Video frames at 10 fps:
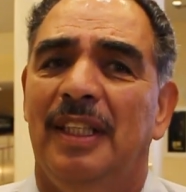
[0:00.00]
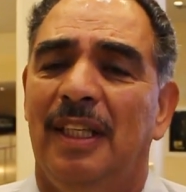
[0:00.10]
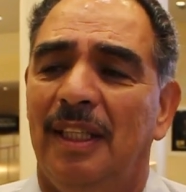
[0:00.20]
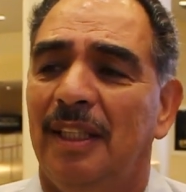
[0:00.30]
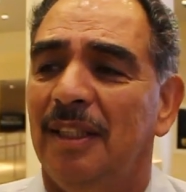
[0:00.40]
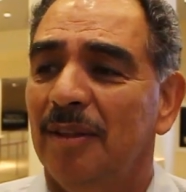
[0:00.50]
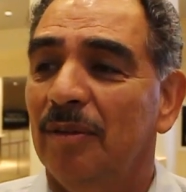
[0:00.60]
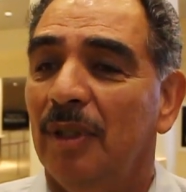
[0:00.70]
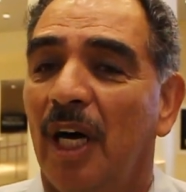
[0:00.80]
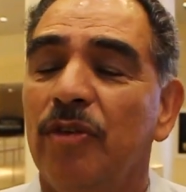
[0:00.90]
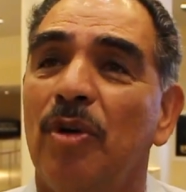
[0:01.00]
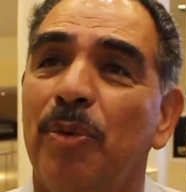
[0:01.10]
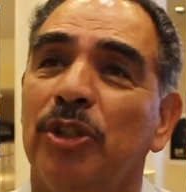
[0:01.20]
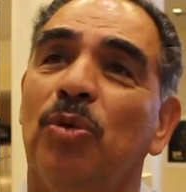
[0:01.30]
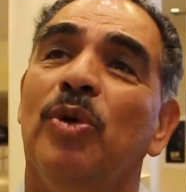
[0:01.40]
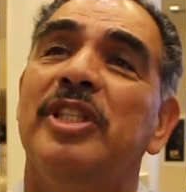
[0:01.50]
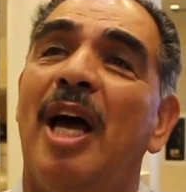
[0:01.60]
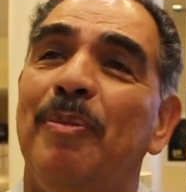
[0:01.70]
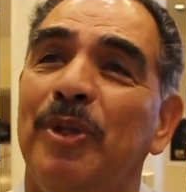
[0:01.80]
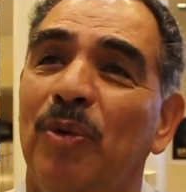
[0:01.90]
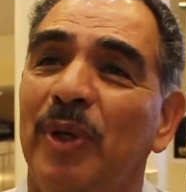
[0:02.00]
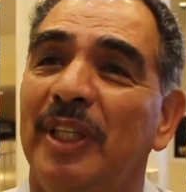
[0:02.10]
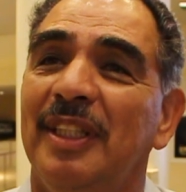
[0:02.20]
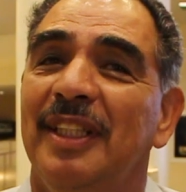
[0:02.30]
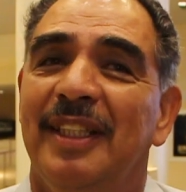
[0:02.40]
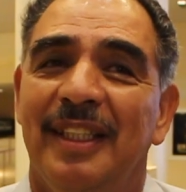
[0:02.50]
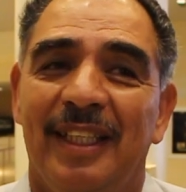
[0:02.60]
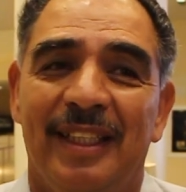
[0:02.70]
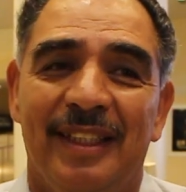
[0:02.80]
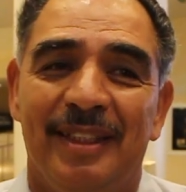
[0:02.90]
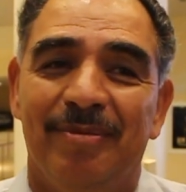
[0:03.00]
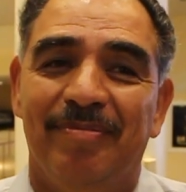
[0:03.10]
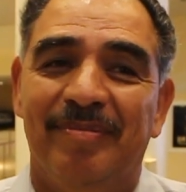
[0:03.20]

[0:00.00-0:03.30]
uh, Andre Berto was happened to win, uh,